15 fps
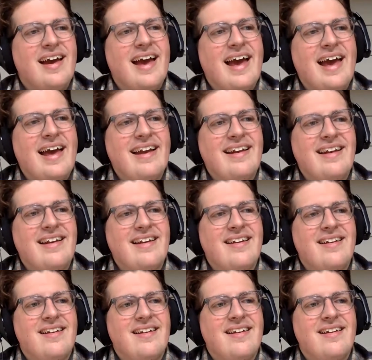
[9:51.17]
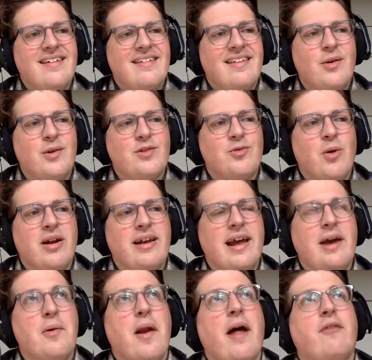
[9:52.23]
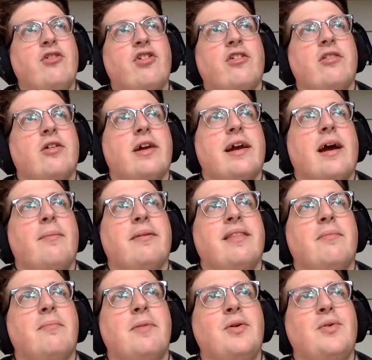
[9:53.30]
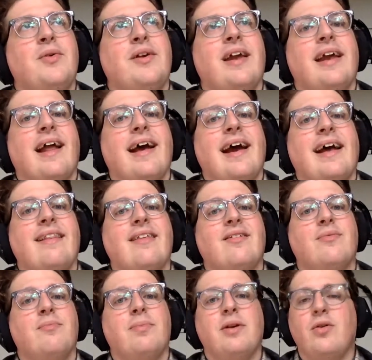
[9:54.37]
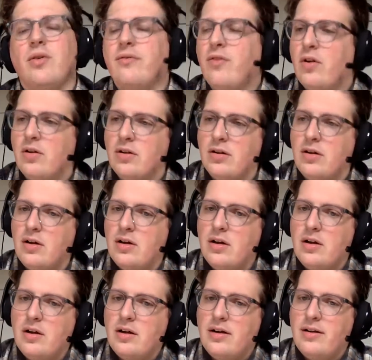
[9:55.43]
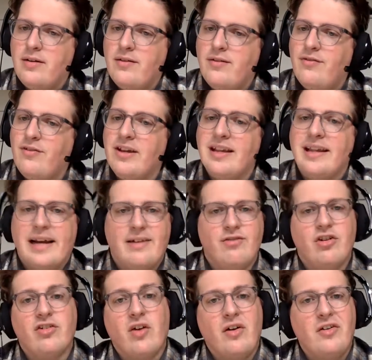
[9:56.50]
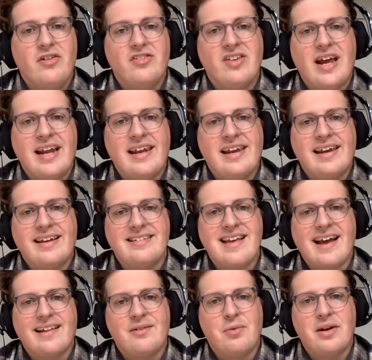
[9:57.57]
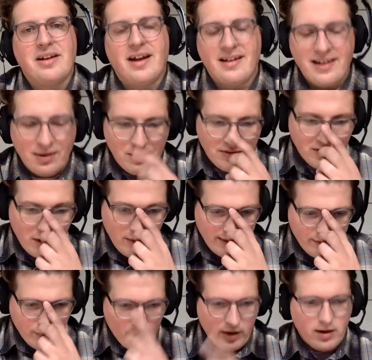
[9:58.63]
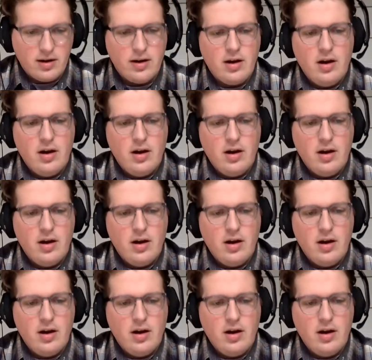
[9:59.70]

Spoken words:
And there was one day when I was just looking up at the moon, and I had this beautiful feeling of just understanding exactly what Dante was going for.